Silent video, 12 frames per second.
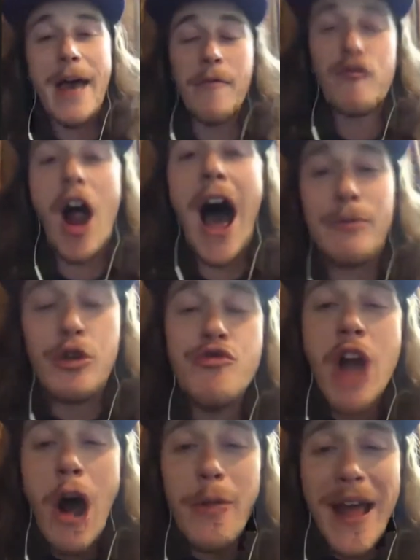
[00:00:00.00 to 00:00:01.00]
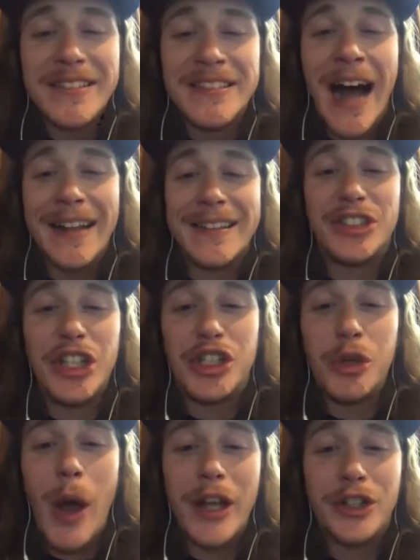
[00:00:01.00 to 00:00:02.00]
Rob, that's not the
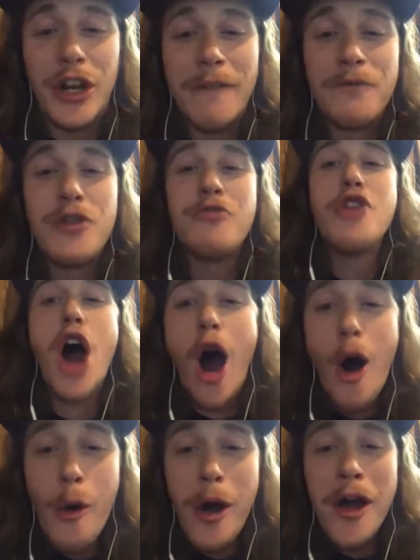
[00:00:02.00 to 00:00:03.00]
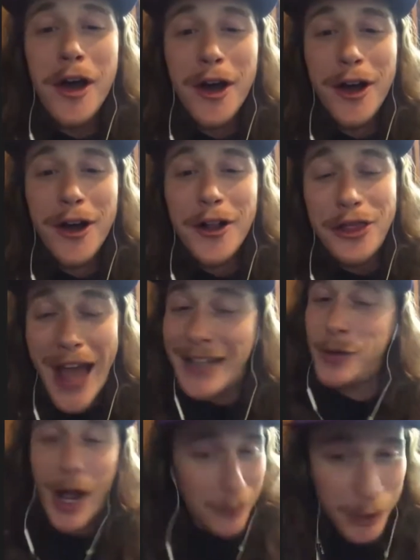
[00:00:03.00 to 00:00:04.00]
situation. That's
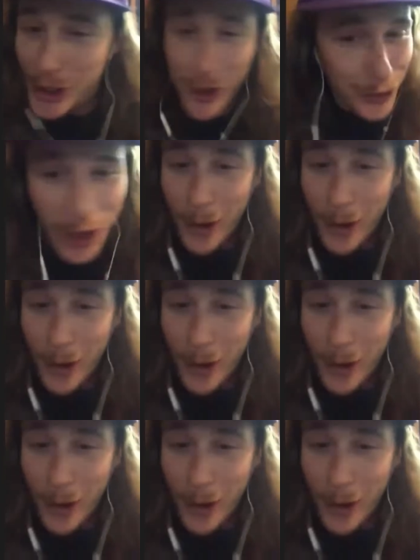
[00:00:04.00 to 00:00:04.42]
not what she's doing.